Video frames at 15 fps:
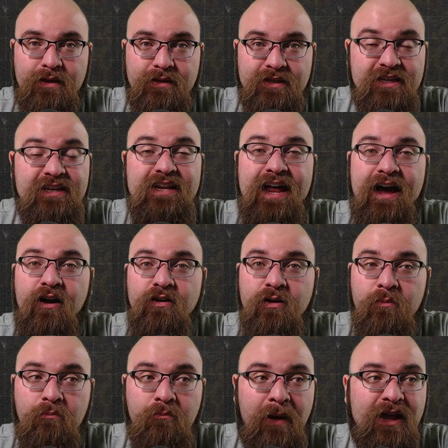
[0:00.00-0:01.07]
Keenan Allen,
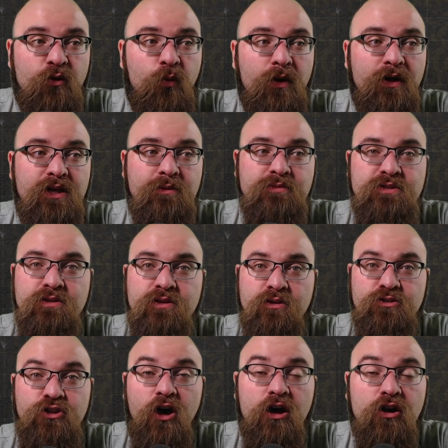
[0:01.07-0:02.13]
Mike Williams,
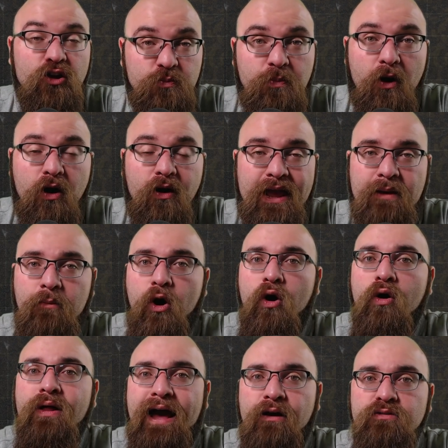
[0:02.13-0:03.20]
Donald Parham
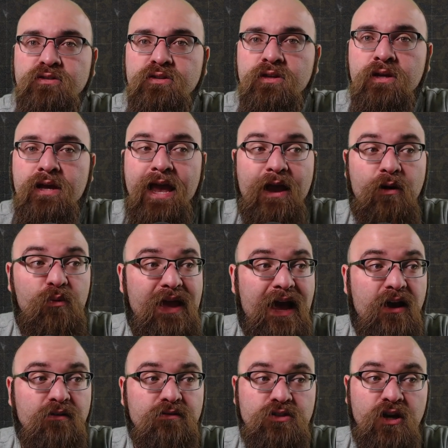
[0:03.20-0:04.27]
all out, and we
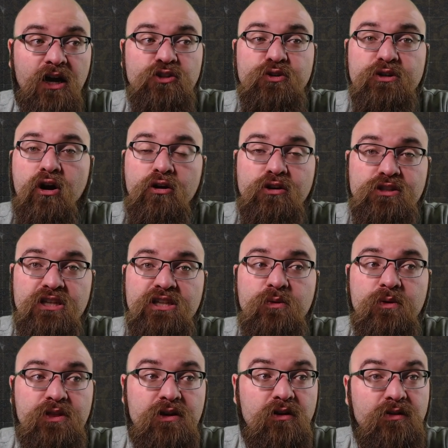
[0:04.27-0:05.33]
have DeAndre Carter dealing
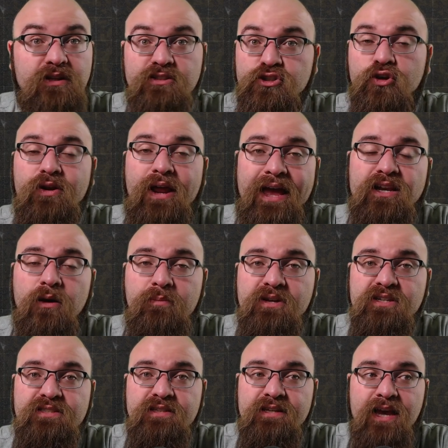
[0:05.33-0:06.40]
with an illness, could end up
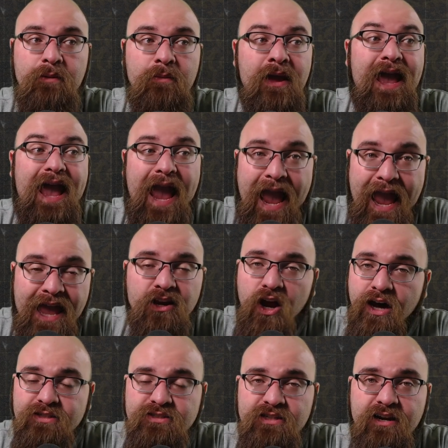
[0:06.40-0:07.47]
missing the game, and
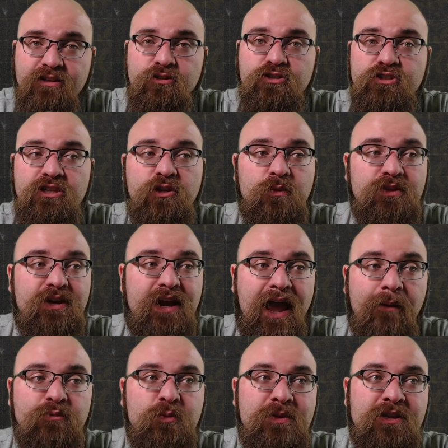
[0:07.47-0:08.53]
Austin Eckler dealing with an
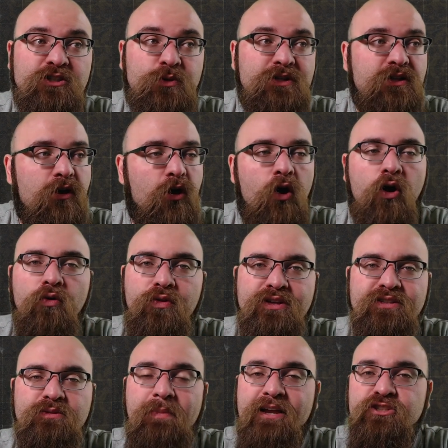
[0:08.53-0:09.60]
abdomen injury, all
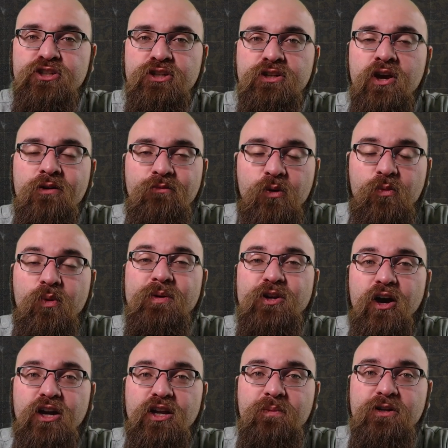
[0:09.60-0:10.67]
this mentioned when we were
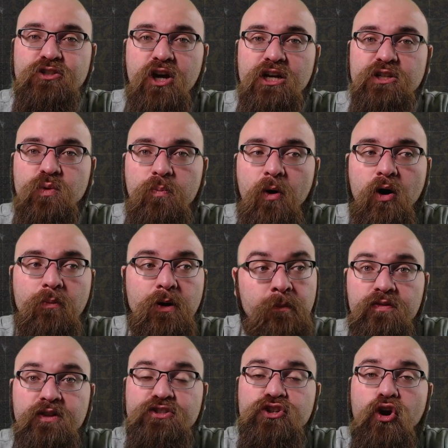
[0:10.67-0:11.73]
talking about Joshua Palmer,
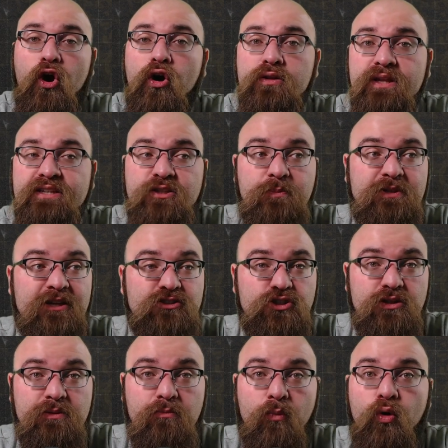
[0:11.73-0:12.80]
this should all lead to
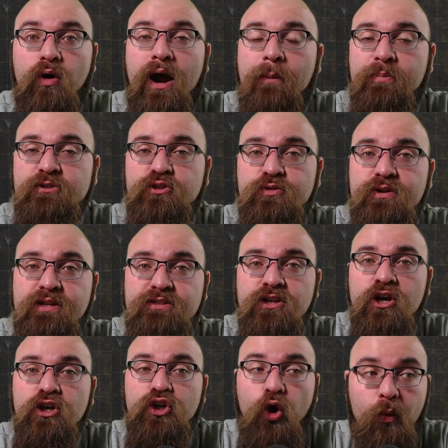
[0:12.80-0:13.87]
potentially more opportunities
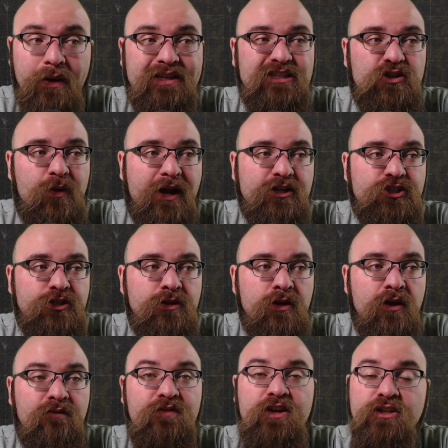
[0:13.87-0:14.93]
going in the direction
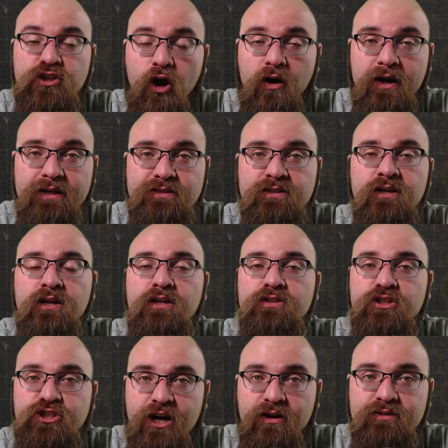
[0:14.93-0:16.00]
via targets
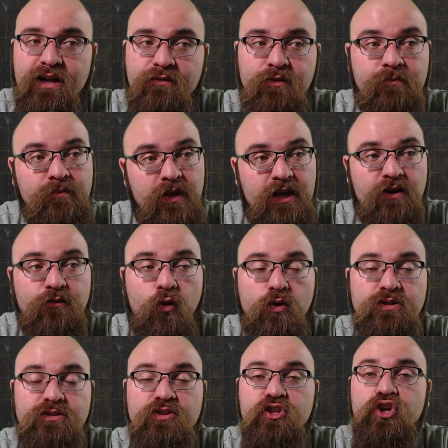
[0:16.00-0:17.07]
to Gerald Everett, and of
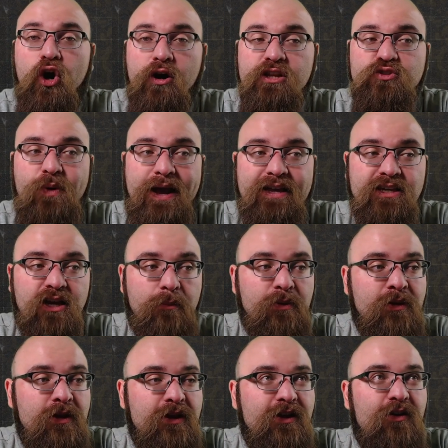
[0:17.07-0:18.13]
course, the yardage racking up
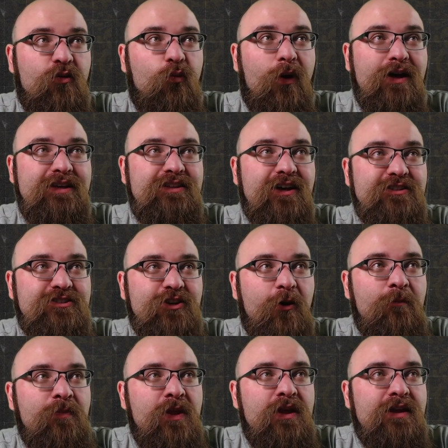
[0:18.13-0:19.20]
while he does so.
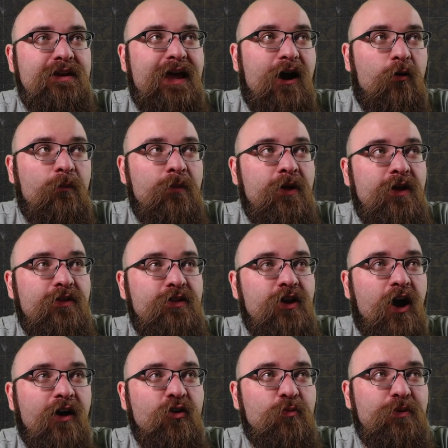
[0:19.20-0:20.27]
Now, the
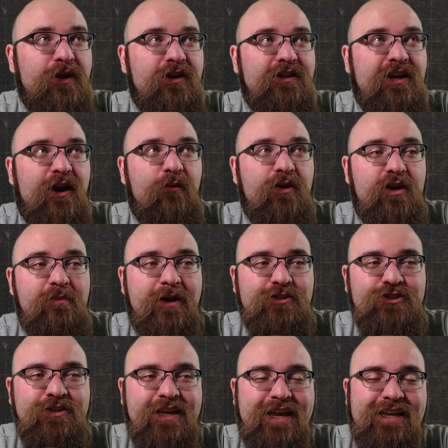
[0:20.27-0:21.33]
other player that I wanted to
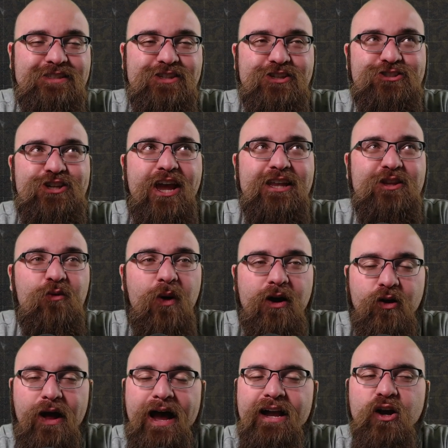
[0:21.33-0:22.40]
mention is Jaylen
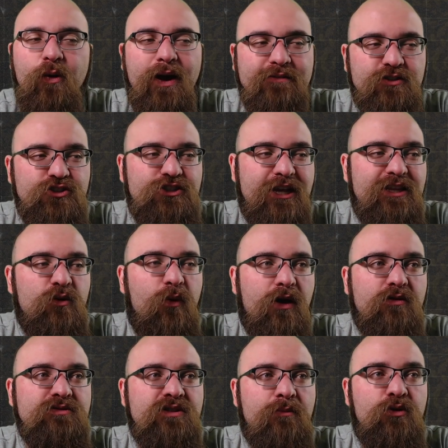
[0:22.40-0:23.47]
Waddle. I go after Jaylen
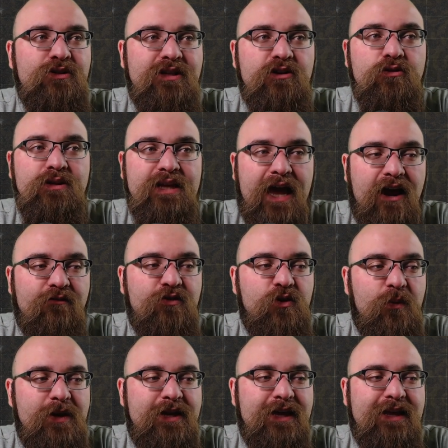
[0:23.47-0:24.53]
Waddle's number literally every
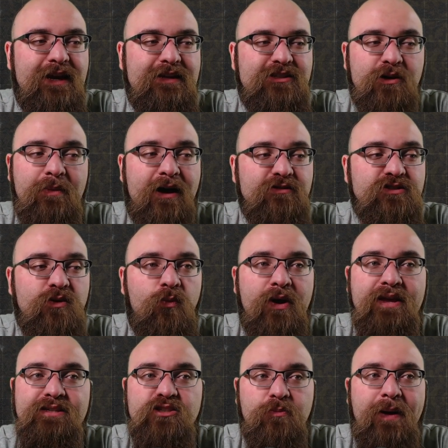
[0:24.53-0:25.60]
week, and somehow, someway,
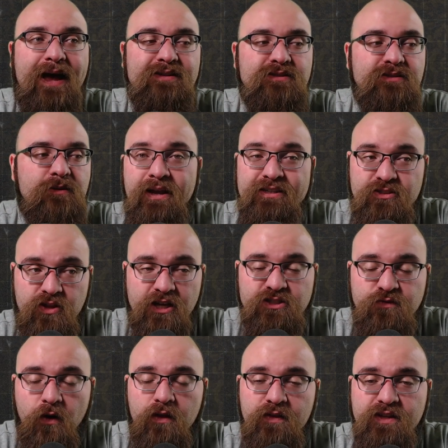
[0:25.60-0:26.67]
he surpasses it. Because thus
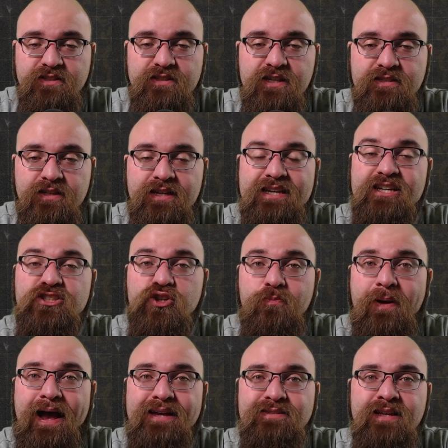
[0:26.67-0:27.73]
far this season, he has
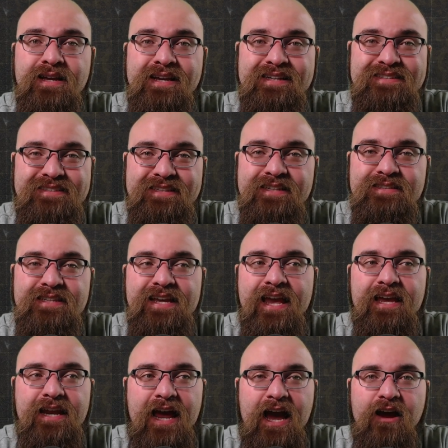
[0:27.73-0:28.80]
surpassed
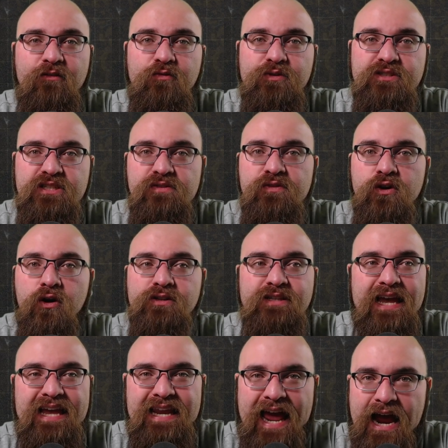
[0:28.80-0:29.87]
68.5 receiving yards
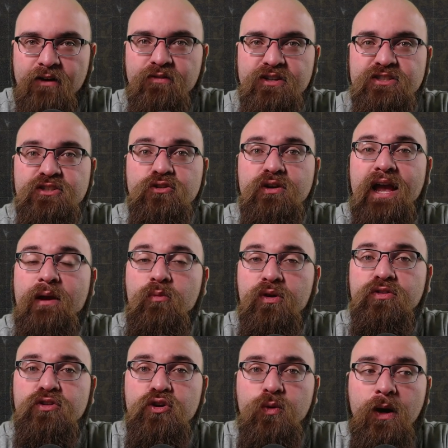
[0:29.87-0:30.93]
in every single game
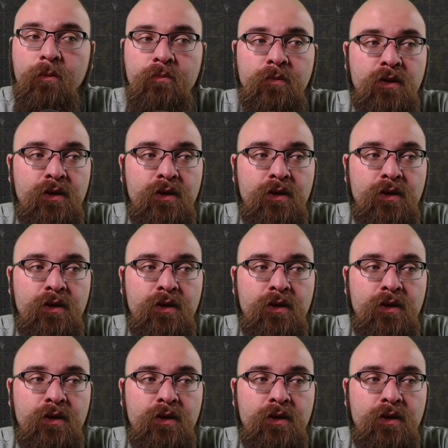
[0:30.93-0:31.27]
with Tua.